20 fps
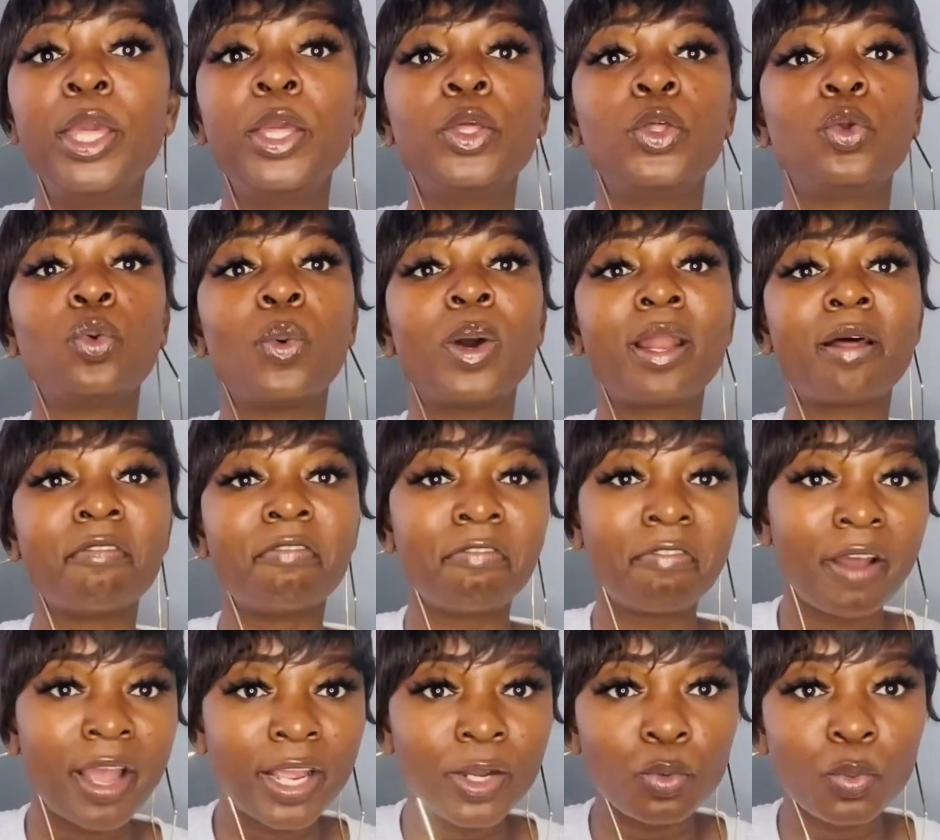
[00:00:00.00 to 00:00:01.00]
you wanna
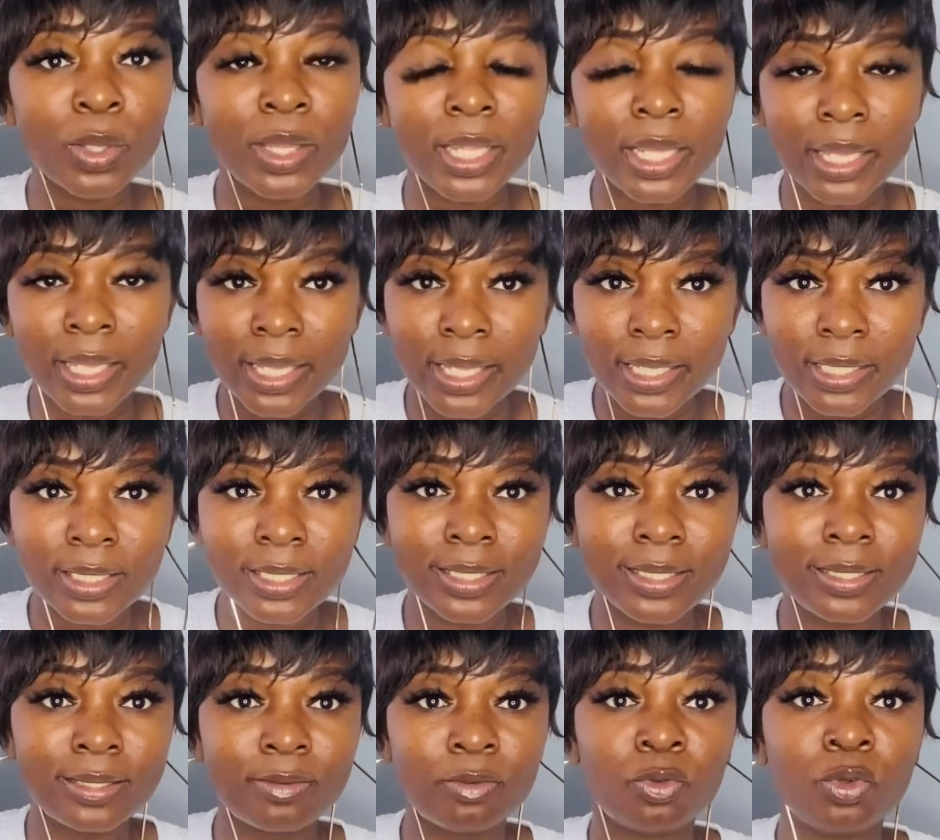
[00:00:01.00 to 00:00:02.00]
fight with the kids,